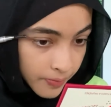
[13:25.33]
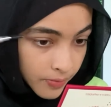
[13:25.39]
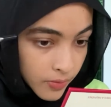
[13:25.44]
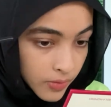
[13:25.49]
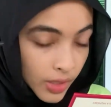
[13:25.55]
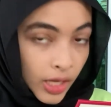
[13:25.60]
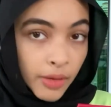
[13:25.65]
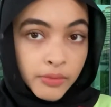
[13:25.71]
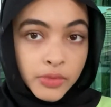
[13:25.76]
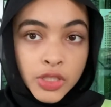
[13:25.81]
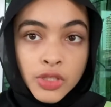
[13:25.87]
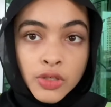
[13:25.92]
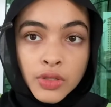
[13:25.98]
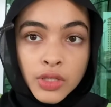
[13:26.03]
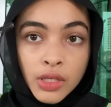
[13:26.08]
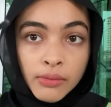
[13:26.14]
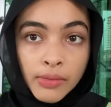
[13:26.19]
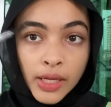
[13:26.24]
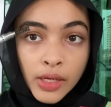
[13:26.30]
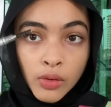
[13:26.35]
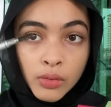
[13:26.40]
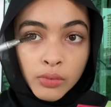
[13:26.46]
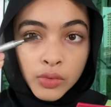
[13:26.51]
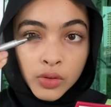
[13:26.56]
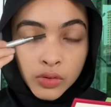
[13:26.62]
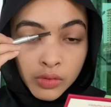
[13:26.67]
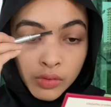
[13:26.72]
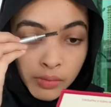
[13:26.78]
I'm just using my
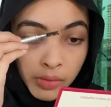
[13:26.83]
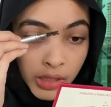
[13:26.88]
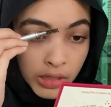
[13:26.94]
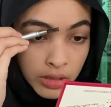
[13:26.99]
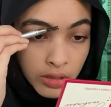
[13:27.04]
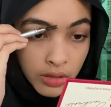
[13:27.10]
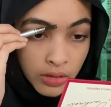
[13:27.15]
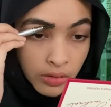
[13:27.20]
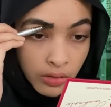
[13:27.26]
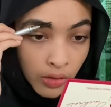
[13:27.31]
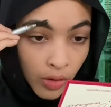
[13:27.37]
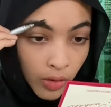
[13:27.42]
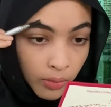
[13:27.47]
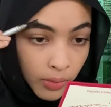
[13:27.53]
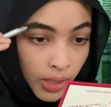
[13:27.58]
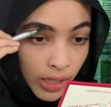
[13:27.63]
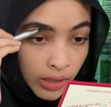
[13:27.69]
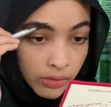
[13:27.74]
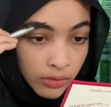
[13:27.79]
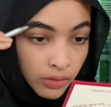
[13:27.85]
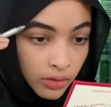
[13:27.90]
normal brush to comb it out.